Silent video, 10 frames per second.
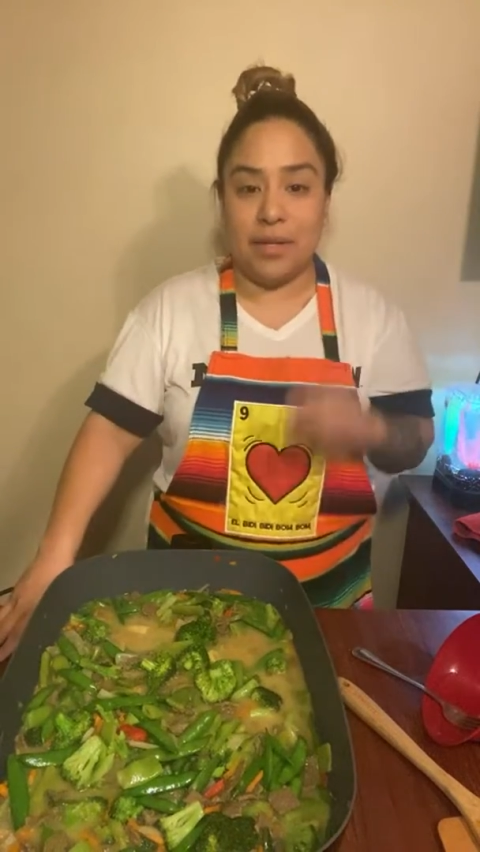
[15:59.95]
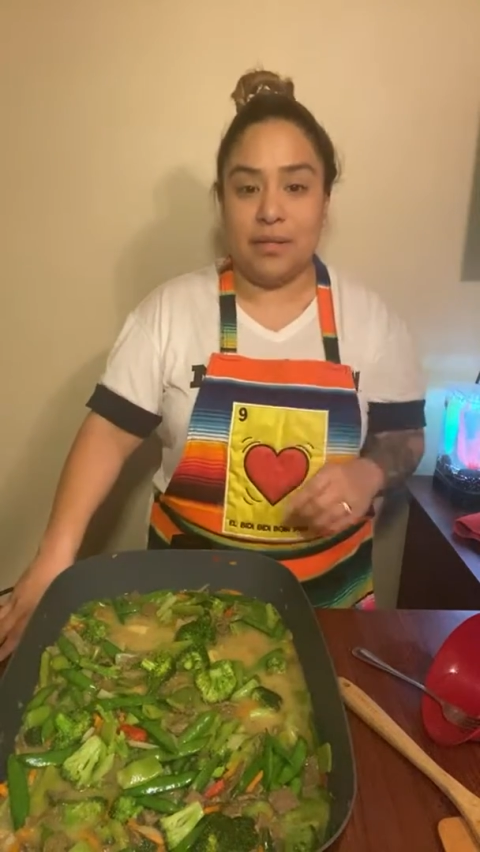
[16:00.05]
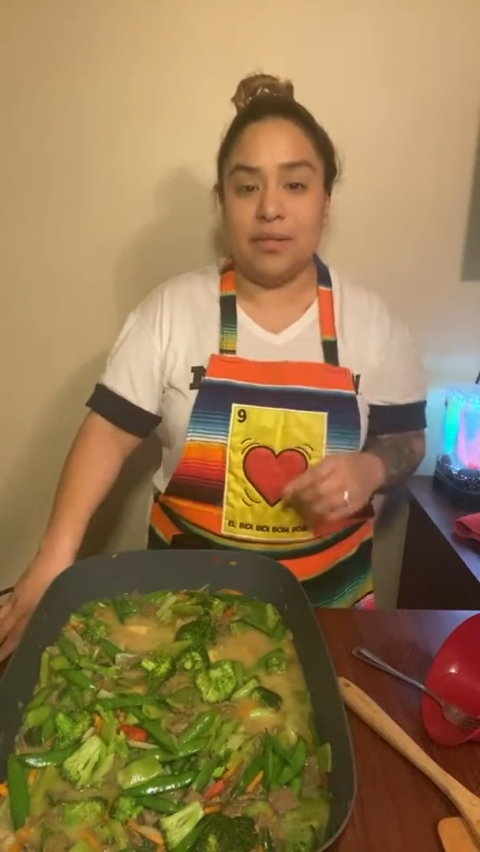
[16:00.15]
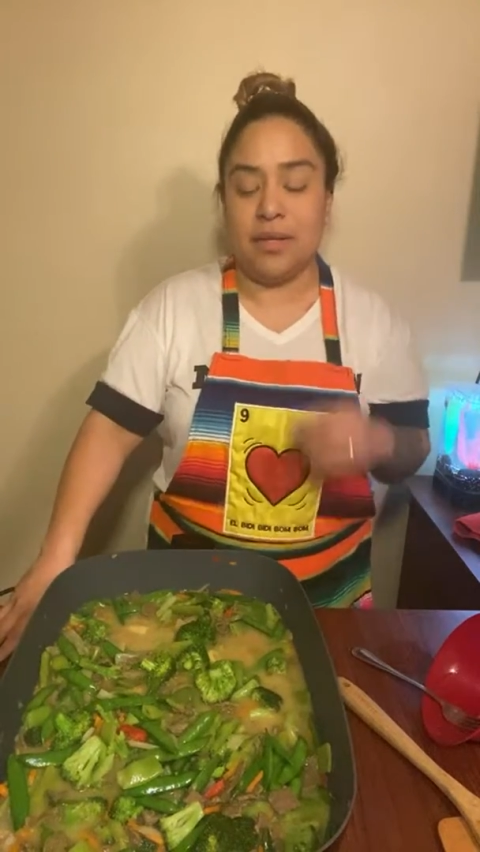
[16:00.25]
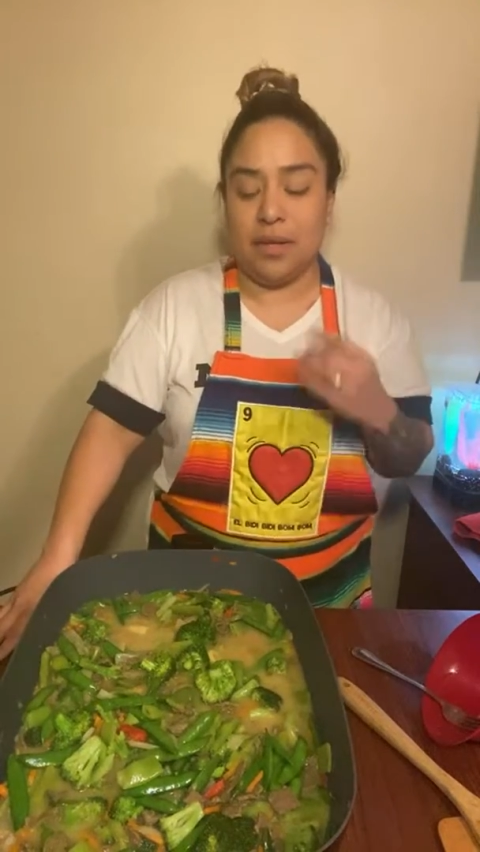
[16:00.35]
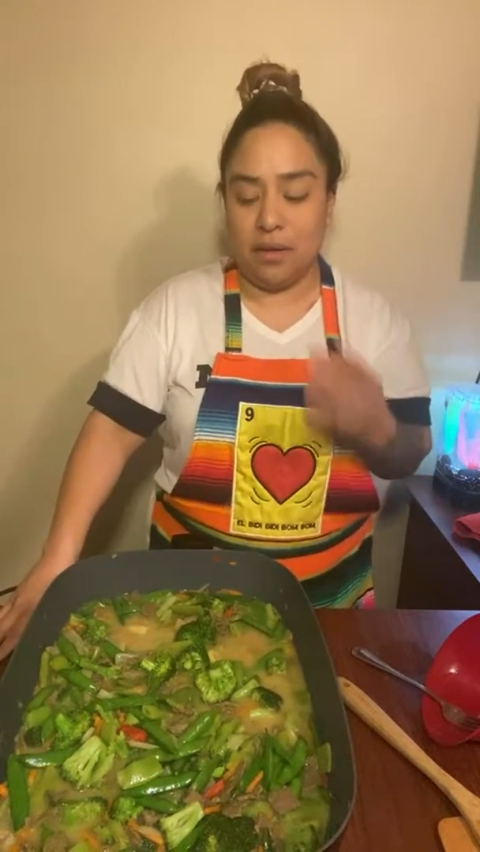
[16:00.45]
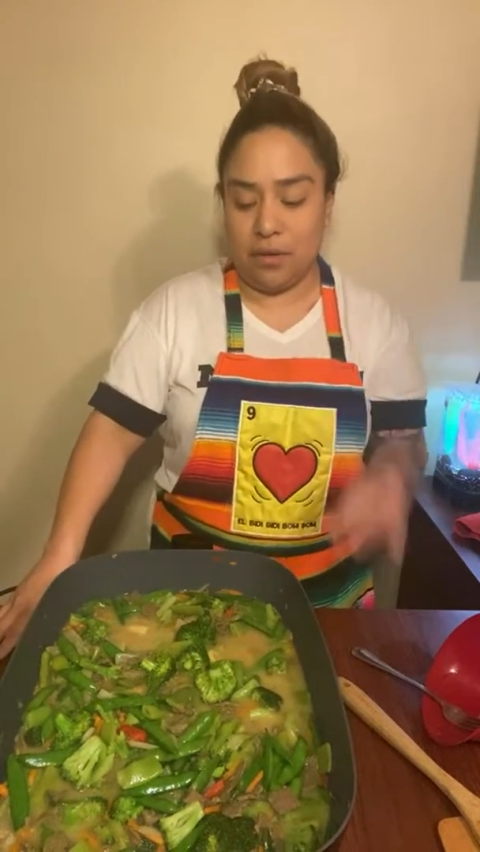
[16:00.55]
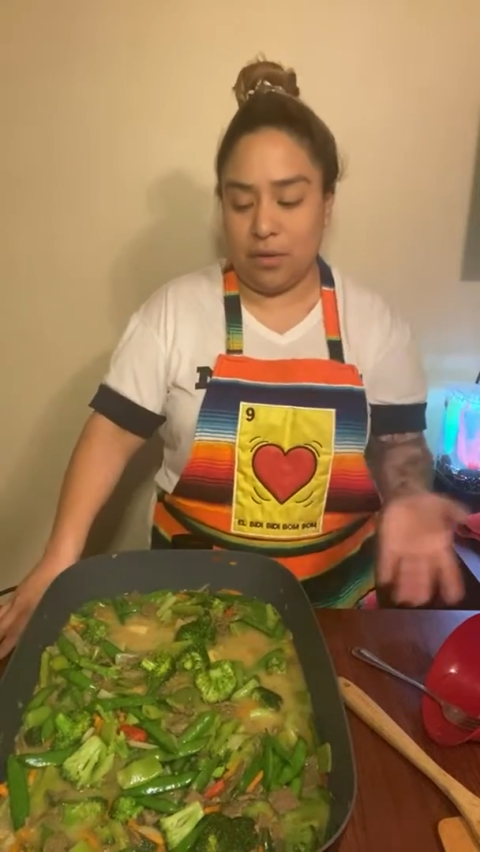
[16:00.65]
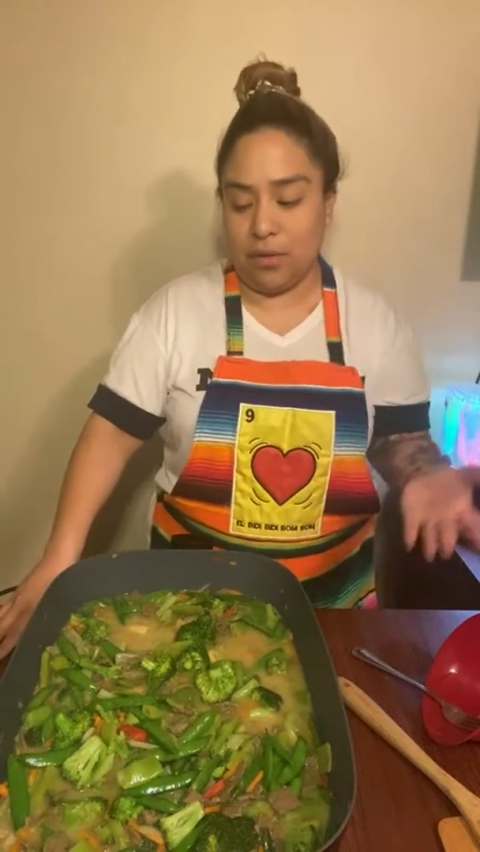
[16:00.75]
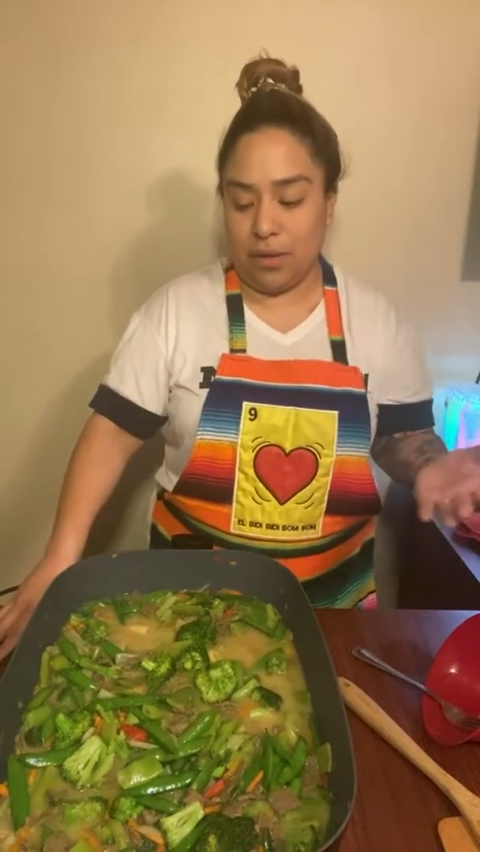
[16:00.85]
easy in
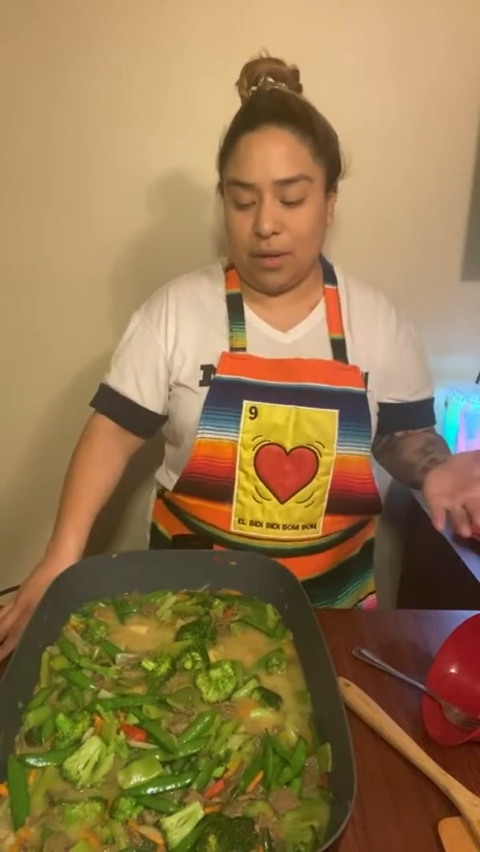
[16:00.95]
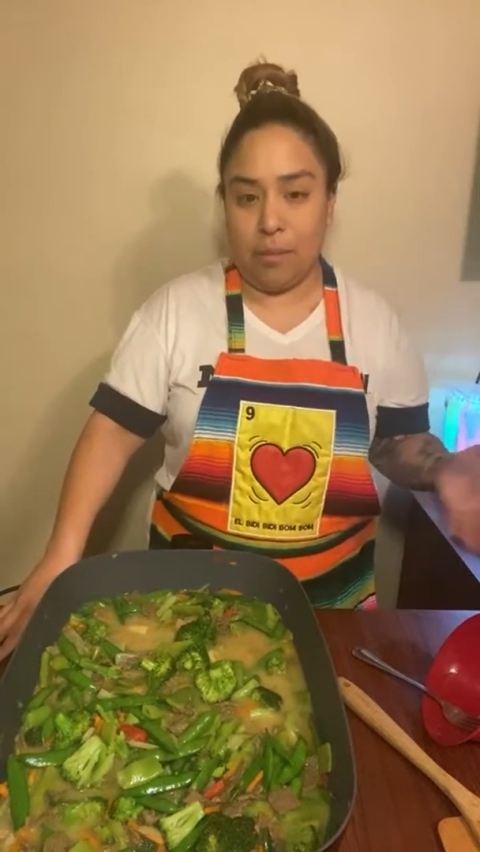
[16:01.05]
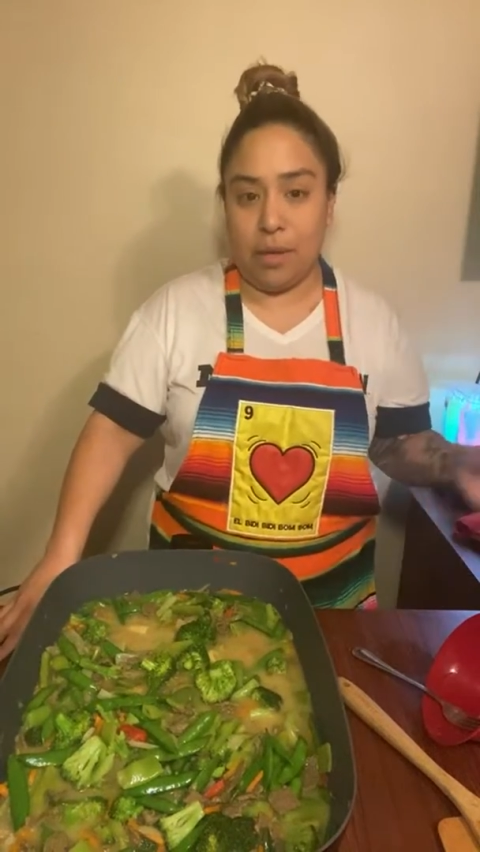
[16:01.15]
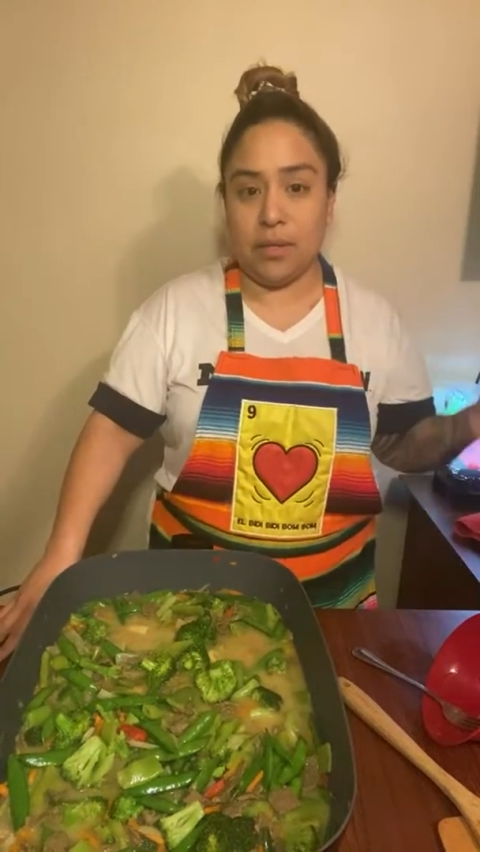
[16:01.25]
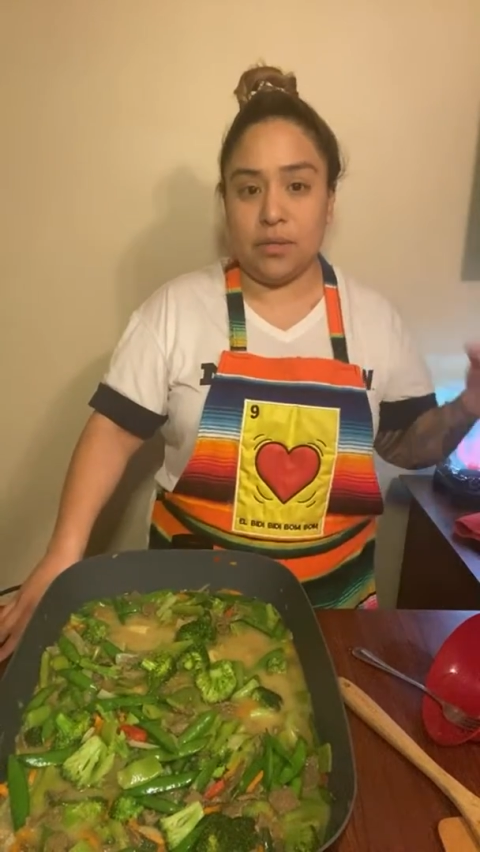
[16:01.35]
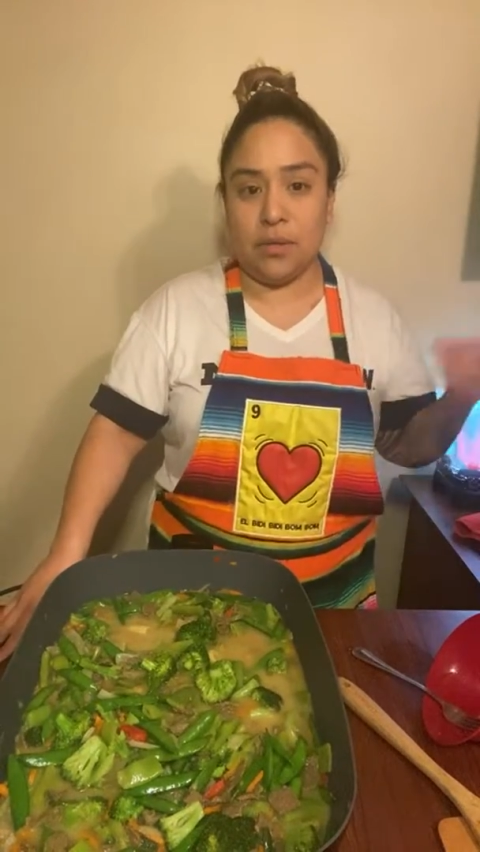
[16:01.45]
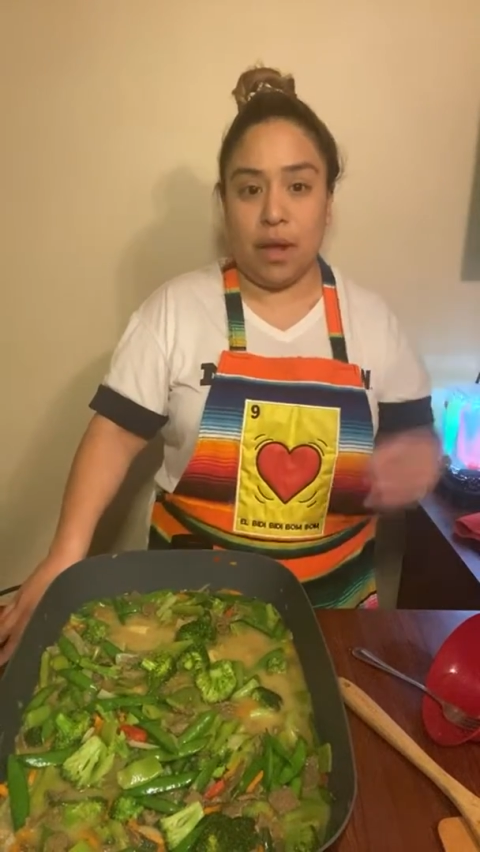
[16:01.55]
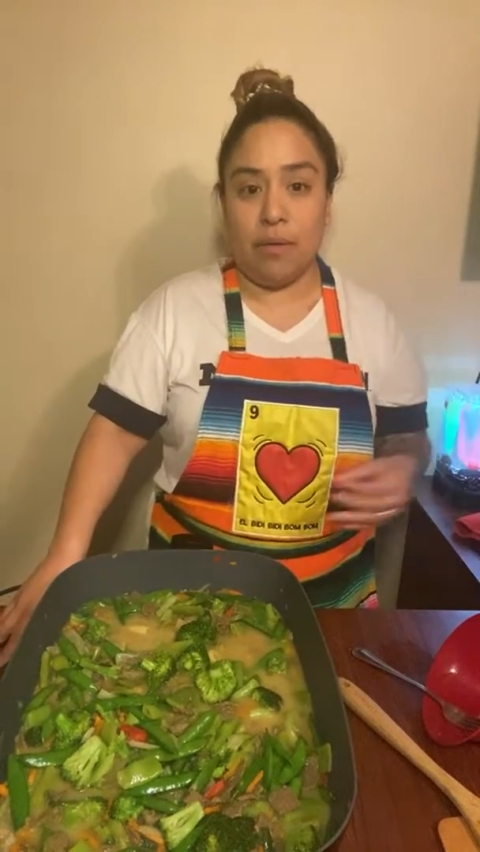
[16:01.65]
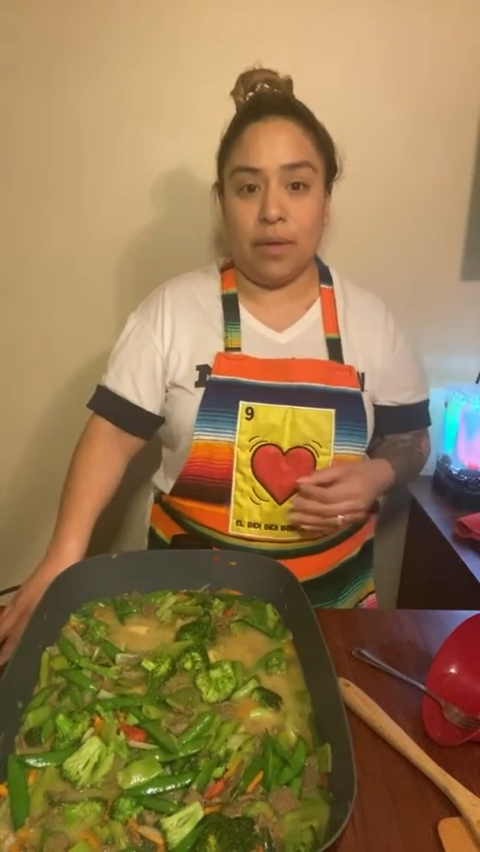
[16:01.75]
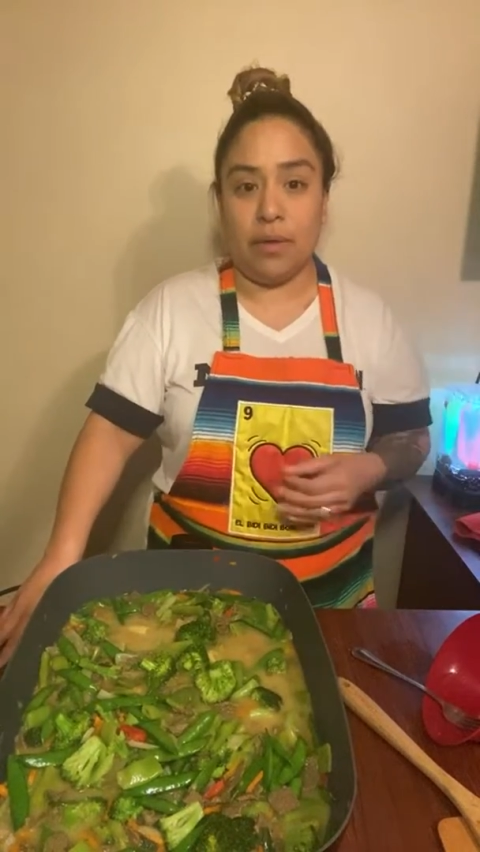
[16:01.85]
under 30 minutes, so
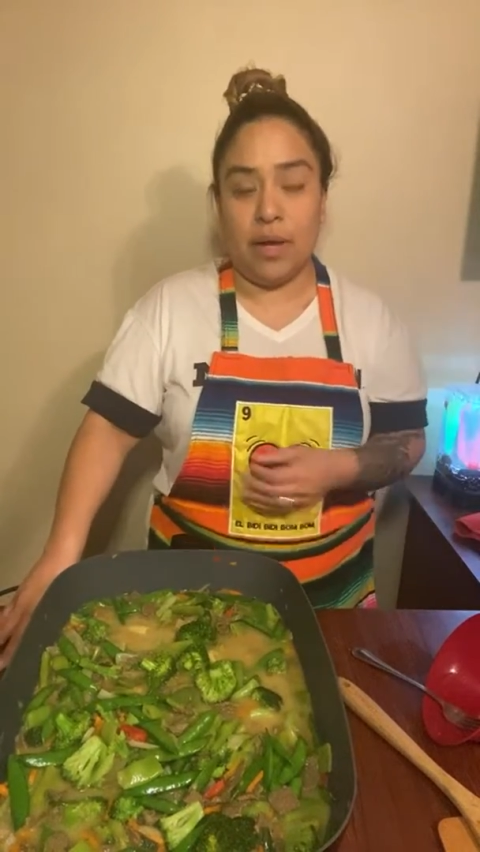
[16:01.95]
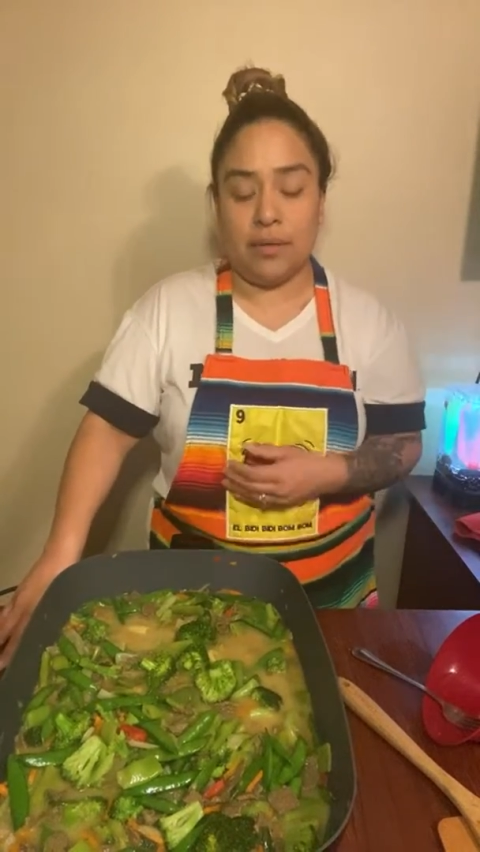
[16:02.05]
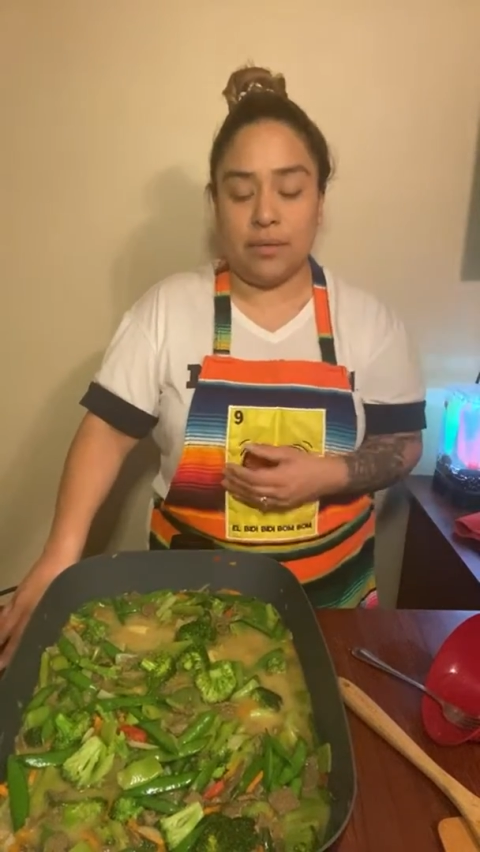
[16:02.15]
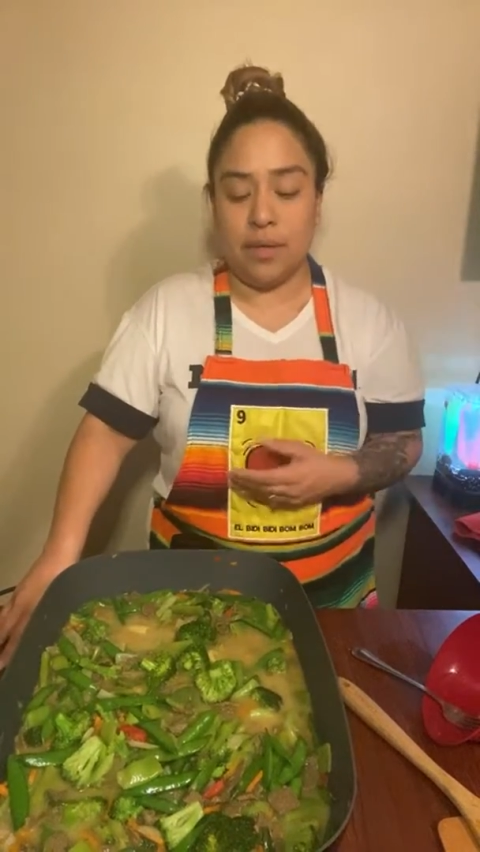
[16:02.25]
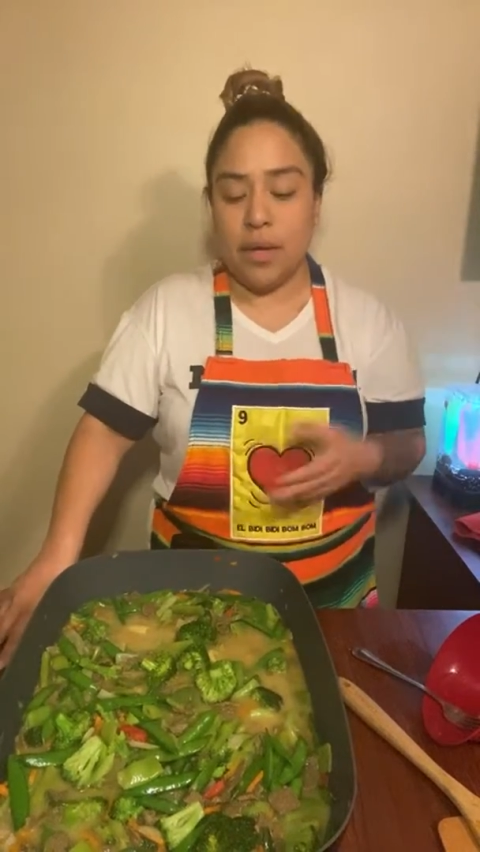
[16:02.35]
that way you guys